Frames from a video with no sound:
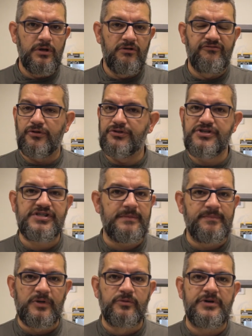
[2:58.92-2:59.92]
For the
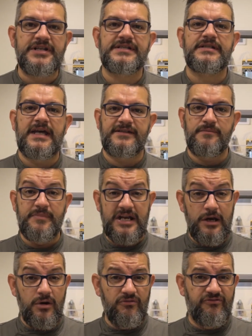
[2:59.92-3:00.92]
simple reason that
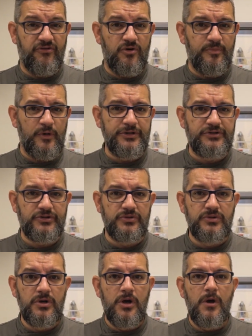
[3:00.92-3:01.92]
below
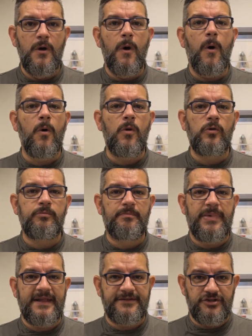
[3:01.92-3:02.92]
4.2, all
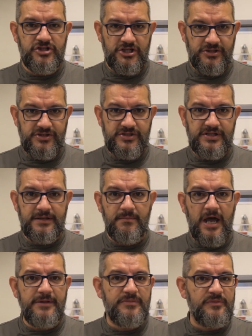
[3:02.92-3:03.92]
pathogens that
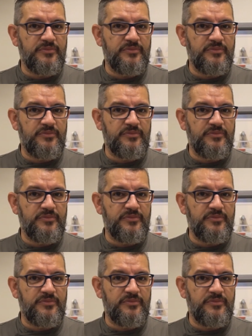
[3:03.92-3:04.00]
might be